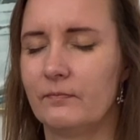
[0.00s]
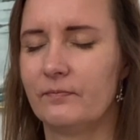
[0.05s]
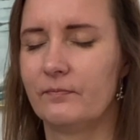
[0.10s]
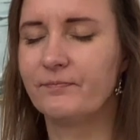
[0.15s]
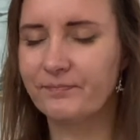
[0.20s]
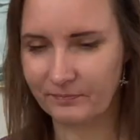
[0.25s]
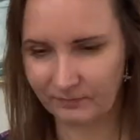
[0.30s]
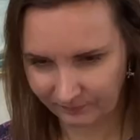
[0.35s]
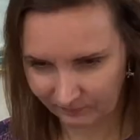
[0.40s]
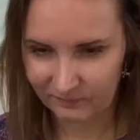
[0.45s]

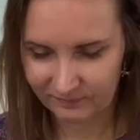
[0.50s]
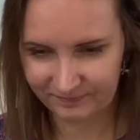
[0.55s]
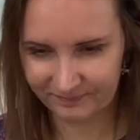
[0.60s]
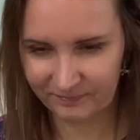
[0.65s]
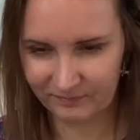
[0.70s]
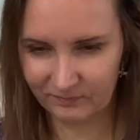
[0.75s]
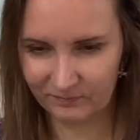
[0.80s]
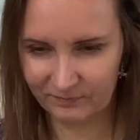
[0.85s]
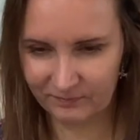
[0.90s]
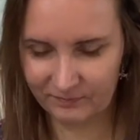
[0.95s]

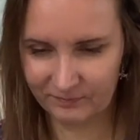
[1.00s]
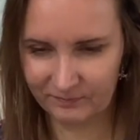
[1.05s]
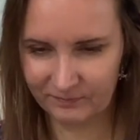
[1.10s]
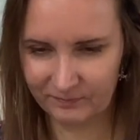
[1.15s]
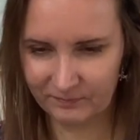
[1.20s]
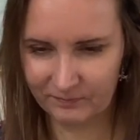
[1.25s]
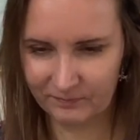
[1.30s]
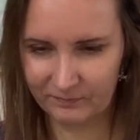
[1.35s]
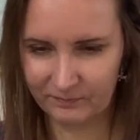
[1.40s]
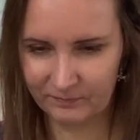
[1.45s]

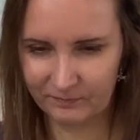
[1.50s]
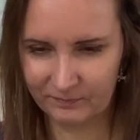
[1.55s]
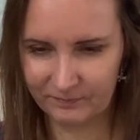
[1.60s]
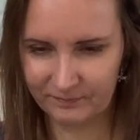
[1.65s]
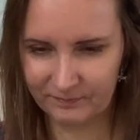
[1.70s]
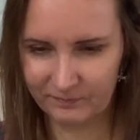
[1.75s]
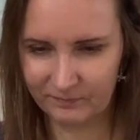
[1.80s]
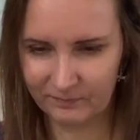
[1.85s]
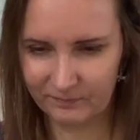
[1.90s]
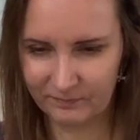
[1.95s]

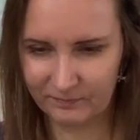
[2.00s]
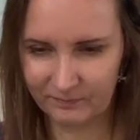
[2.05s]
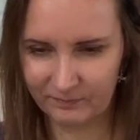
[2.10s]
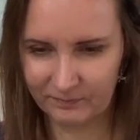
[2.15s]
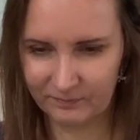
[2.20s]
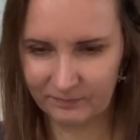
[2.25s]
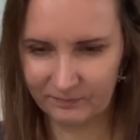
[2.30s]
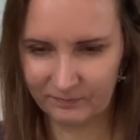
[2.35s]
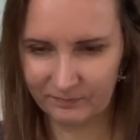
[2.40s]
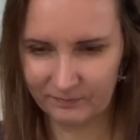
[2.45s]

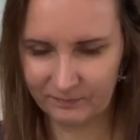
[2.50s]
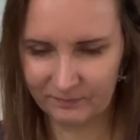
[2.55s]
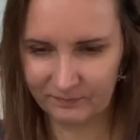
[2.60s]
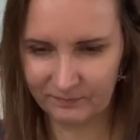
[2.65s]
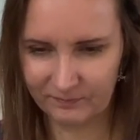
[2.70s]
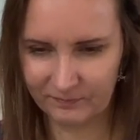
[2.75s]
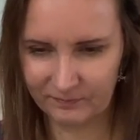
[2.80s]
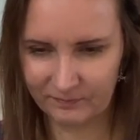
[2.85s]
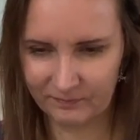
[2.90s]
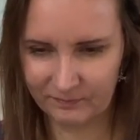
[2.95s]

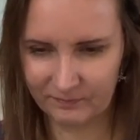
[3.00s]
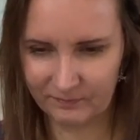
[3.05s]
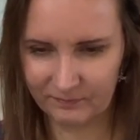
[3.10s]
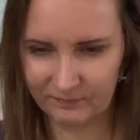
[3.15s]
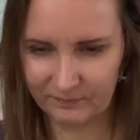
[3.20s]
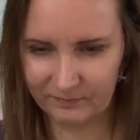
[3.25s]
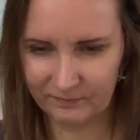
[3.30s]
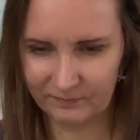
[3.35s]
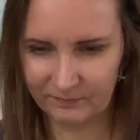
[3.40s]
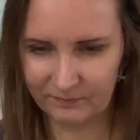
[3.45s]

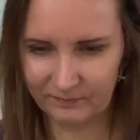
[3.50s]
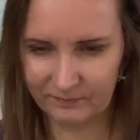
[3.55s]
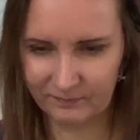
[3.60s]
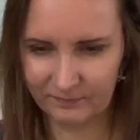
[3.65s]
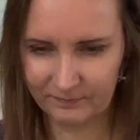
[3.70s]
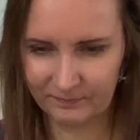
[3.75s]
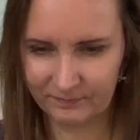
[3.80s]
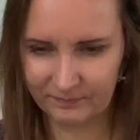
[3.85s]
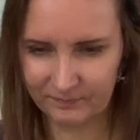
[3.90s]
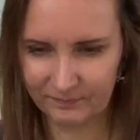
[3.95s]

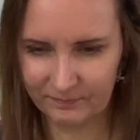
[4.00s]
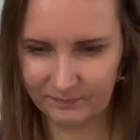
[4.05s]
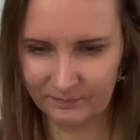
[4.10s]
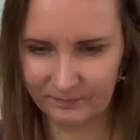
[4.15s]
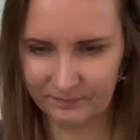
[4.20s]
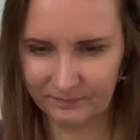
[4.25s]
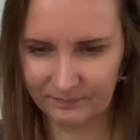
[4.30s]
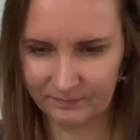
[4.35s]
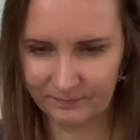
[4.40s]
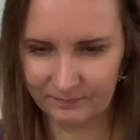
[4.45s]

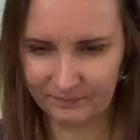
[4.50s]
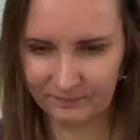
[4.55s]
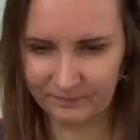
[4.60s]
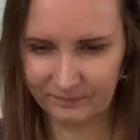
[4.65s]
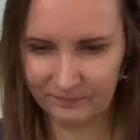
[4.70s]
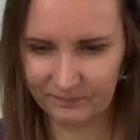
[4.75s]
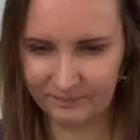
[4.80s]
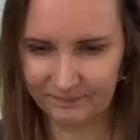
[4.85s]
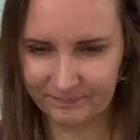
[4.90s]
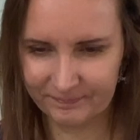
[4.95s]

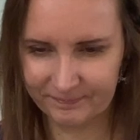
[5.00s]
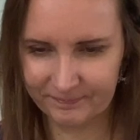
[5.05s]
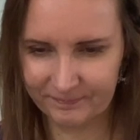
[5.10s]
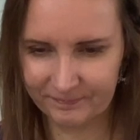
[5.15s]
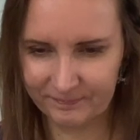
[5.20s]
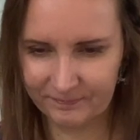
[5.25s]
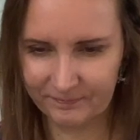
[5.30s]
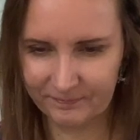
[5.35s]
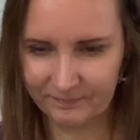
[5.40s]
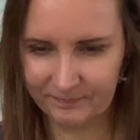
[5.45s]

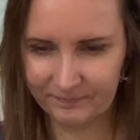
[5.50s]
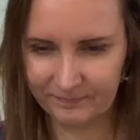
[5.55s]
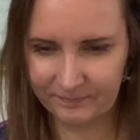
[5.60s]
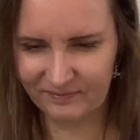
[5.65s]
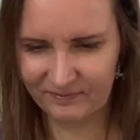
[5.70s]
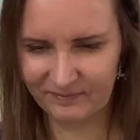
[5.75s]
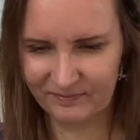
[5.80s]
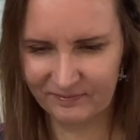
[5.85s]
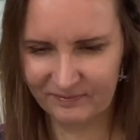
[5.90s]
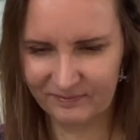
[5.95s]

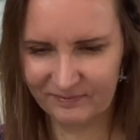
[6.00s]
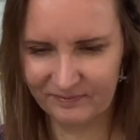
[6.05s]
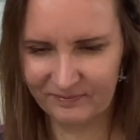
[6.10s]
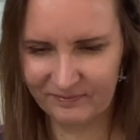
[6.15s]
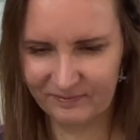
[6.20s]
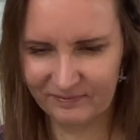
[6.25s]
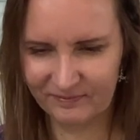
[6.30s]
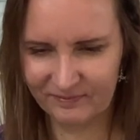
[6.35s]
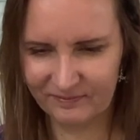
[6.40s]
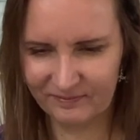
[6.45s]

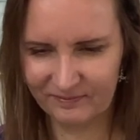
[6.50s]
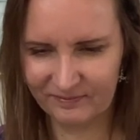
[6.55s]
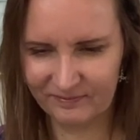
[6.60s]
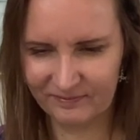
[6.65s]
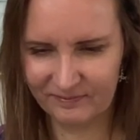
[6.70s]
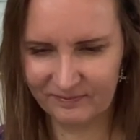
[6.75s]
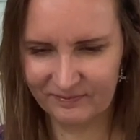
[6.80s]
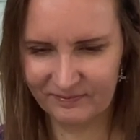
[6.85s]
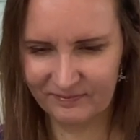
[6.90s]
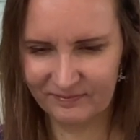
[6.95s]

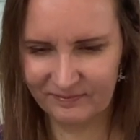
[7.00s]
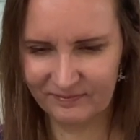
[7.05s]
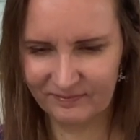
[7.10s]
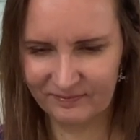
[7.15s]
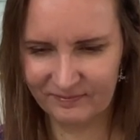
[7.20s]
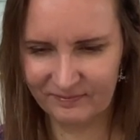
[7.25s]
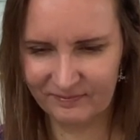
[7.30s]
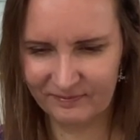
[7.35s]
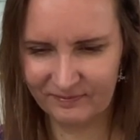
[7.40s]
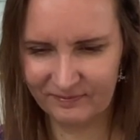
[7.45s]
(silence)